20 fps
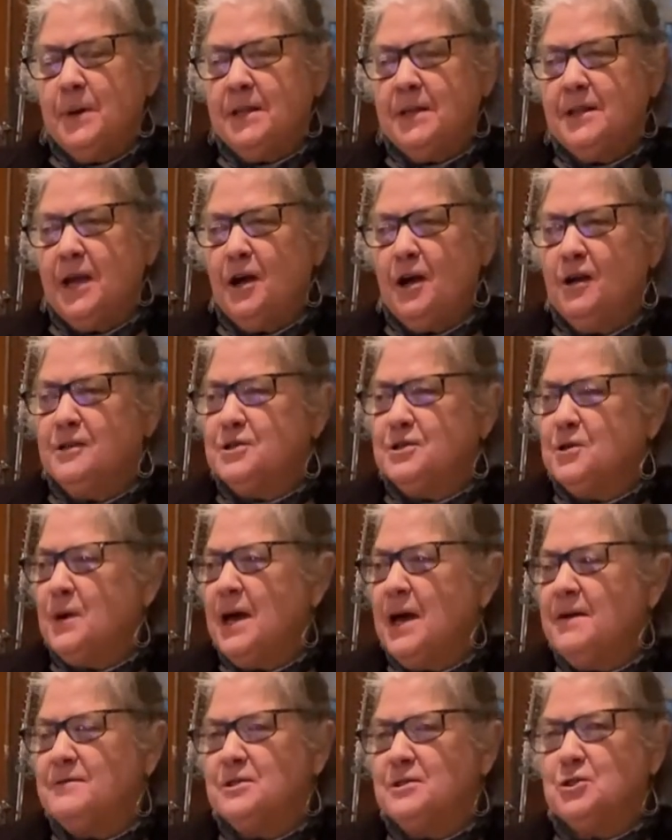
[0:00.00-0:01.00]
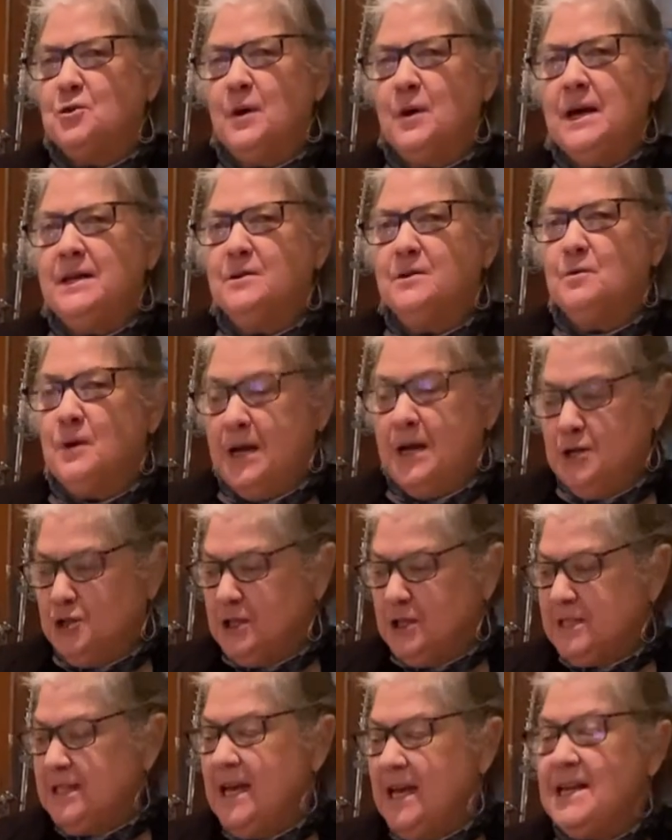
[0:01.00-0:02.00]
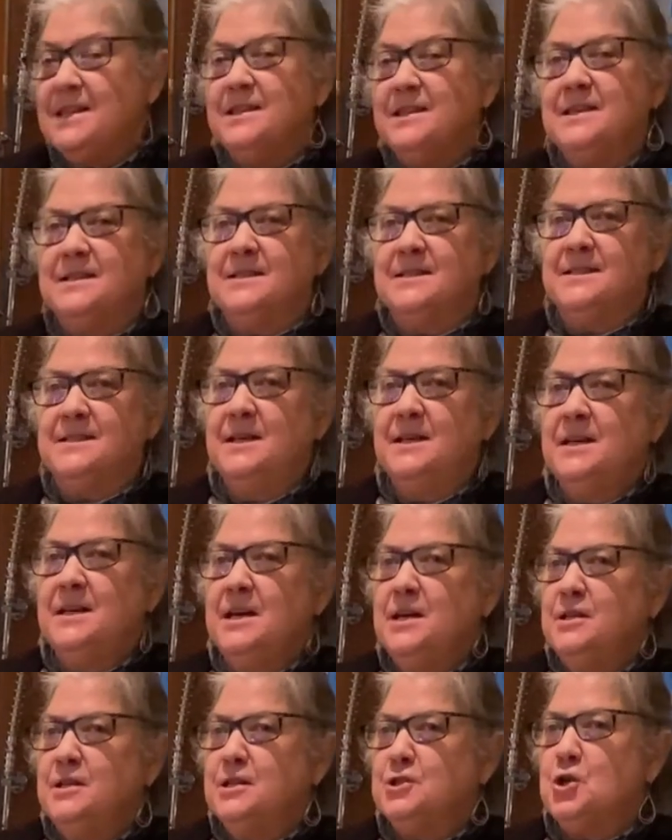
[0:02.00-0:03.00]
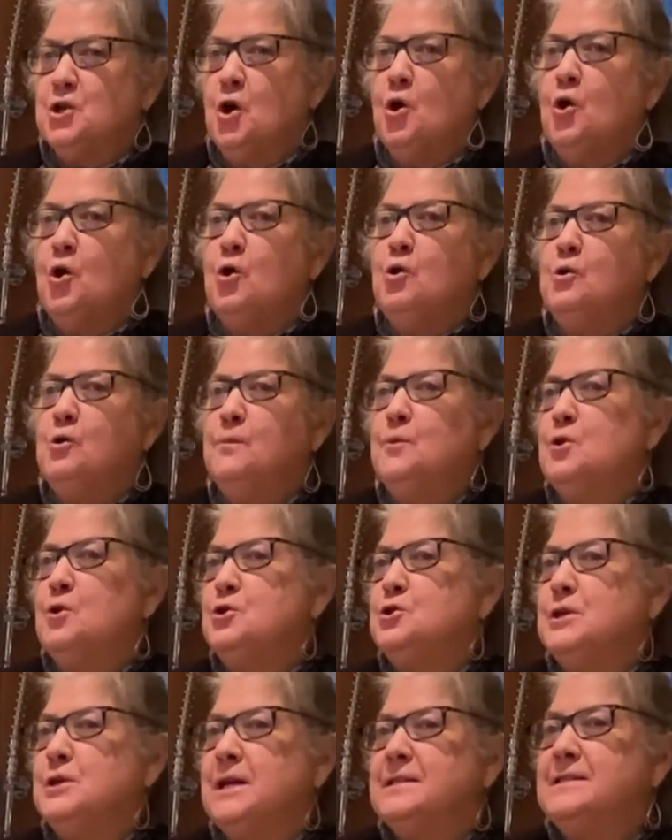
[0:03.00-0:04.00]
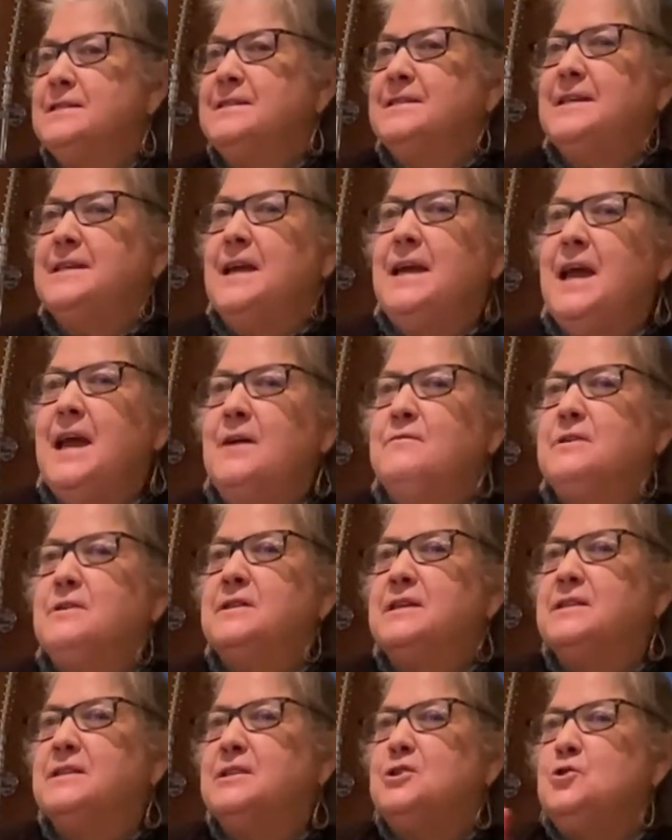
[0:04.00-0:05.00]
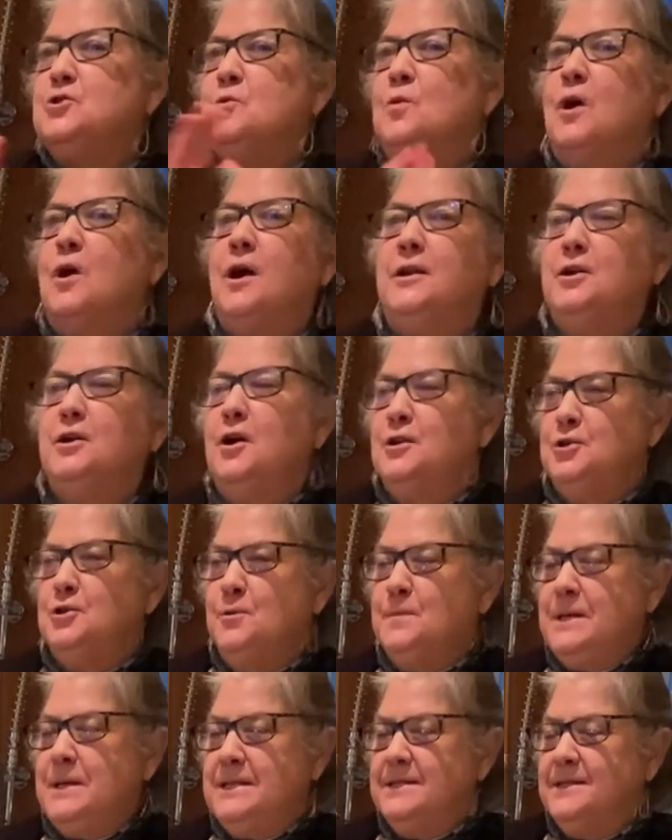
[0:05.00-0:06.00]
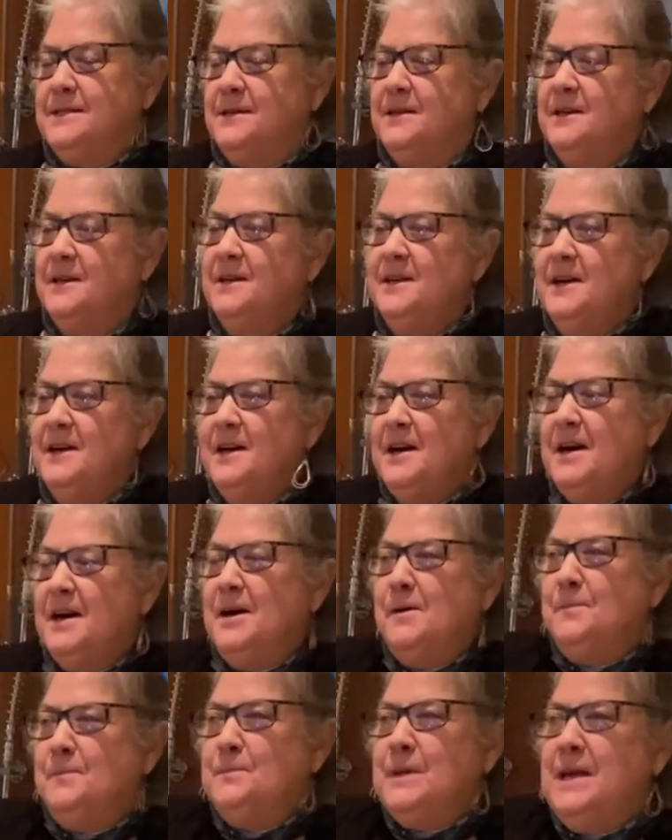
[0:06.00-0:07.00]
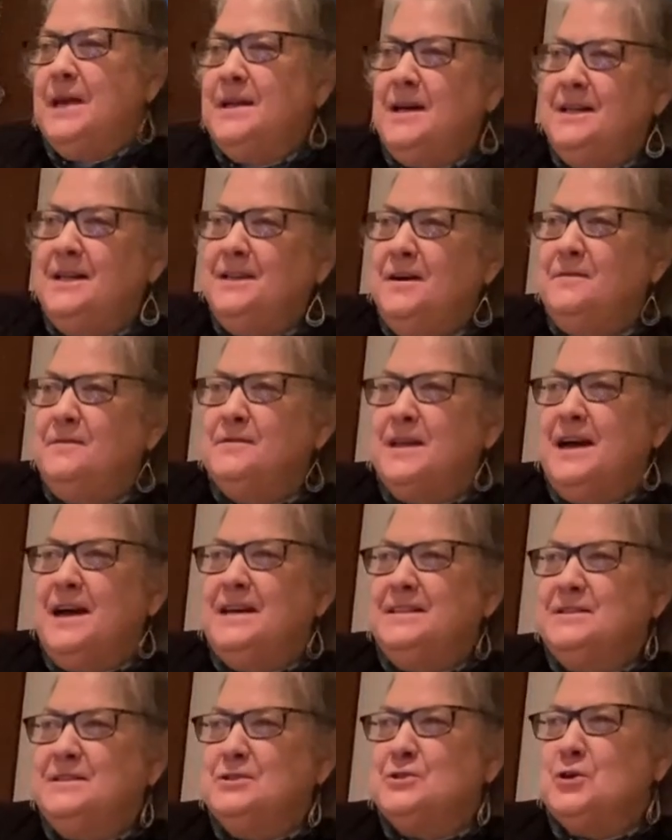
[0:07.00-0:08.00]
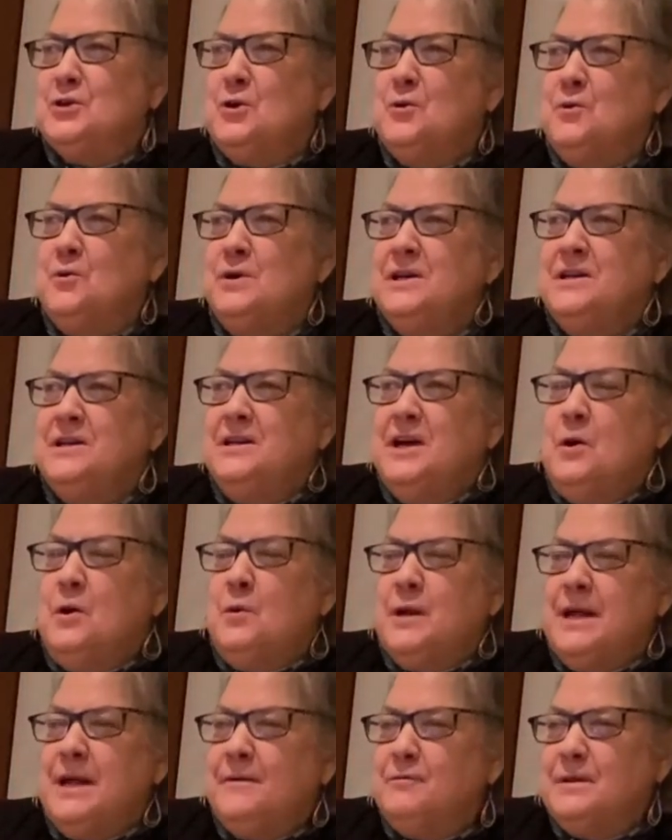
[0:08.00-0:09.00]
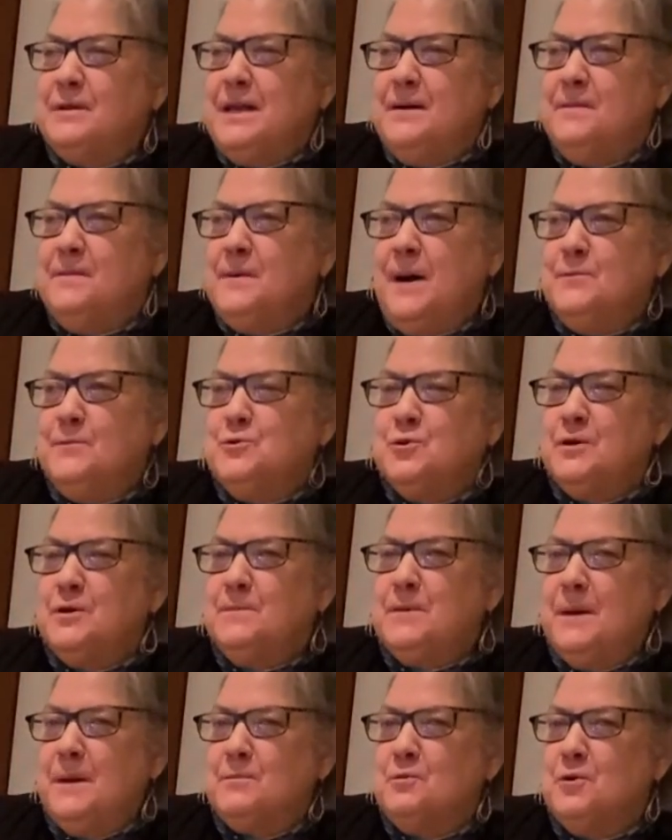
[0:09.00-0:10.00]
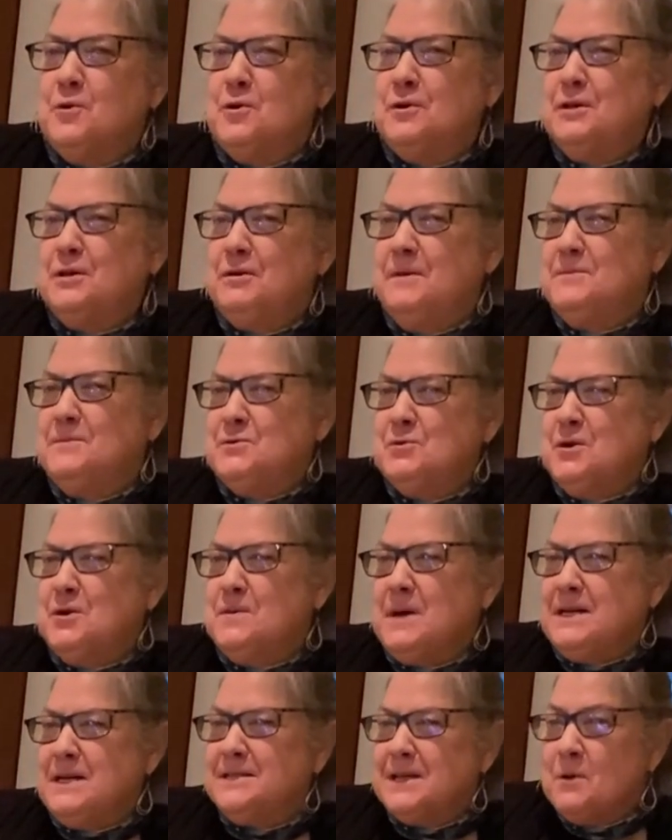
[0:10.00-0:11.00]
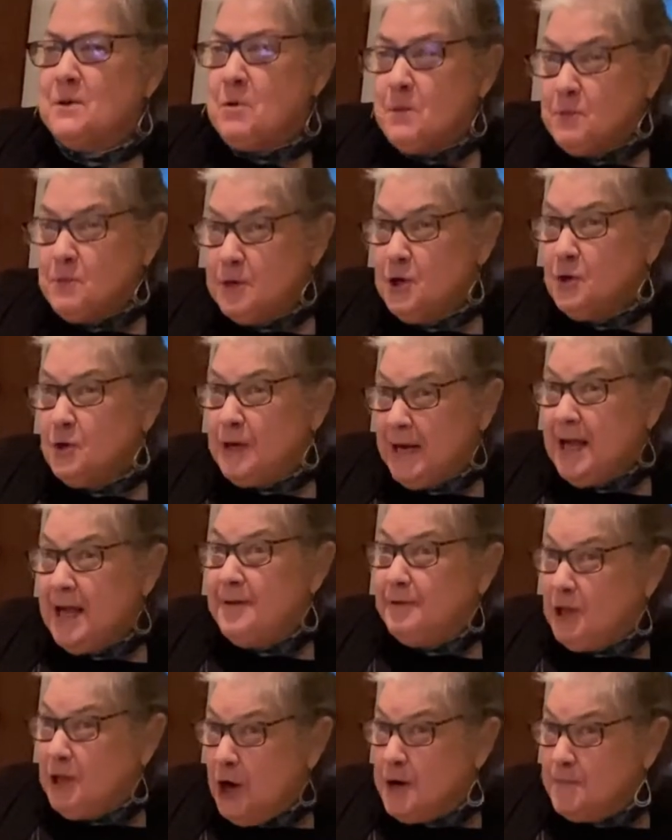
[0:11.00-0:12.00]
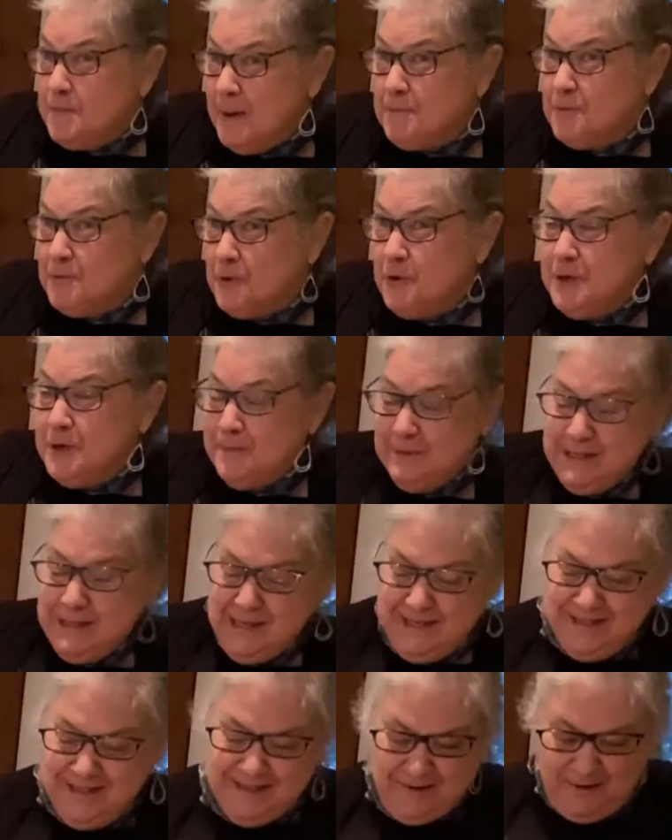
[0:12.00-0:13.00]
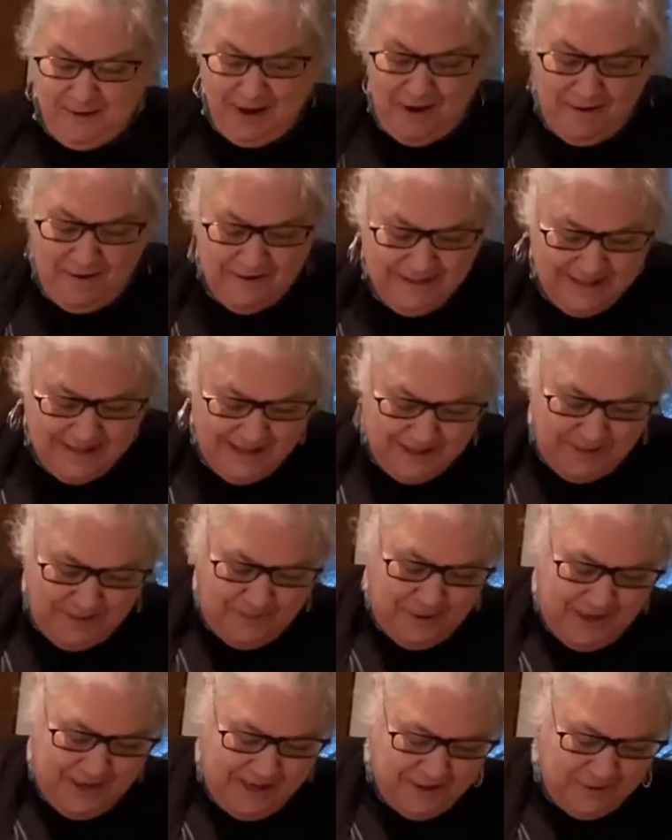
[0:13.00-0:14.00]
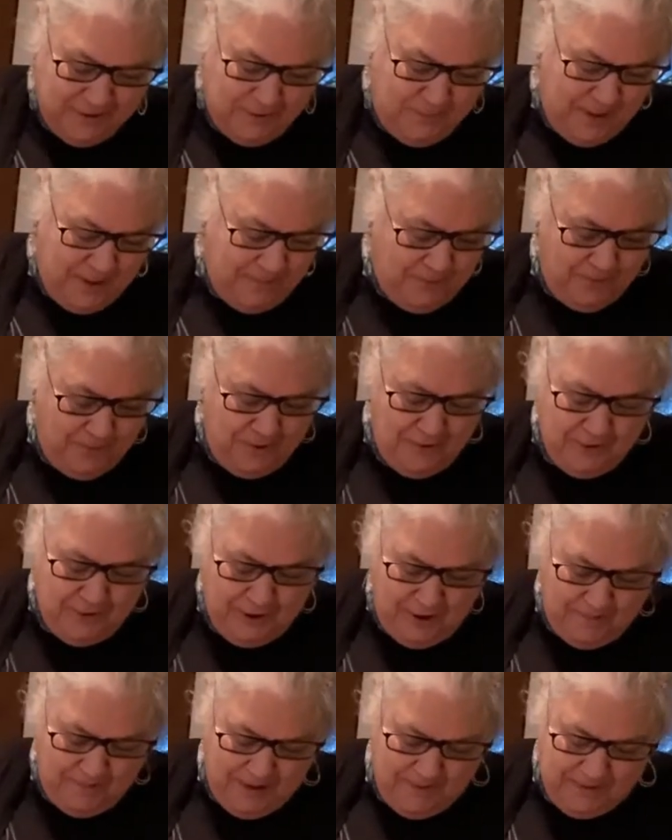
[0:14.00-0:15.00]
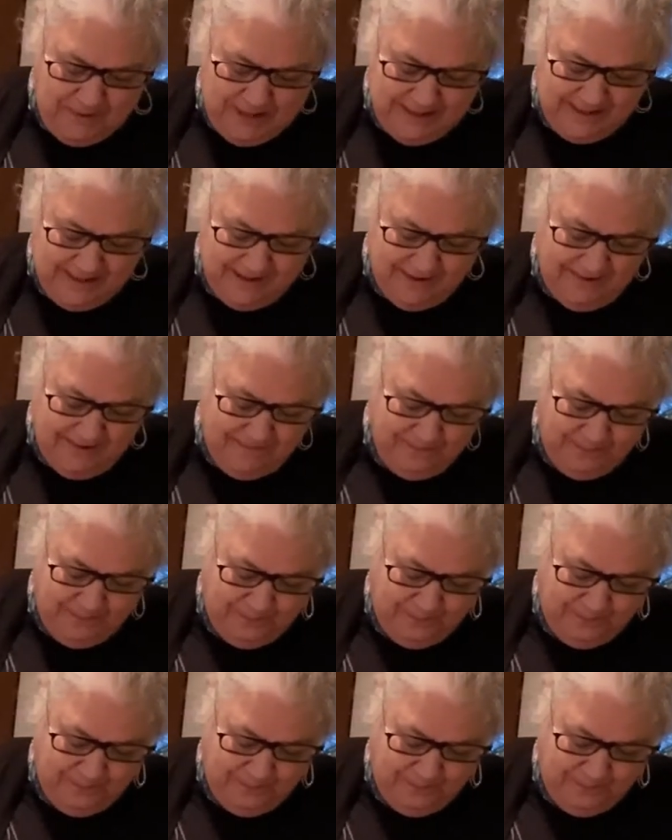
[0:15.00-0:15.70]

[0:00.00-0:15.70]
But they also have this great array, just like this whole board. You get to say everything that you want on your pizza, and I love that. And so whenever I'm doing pepperoni, or I'm doing, I said, can I have a lot of pepperoni, please? So I always like to put extra pepperoni on my pizza.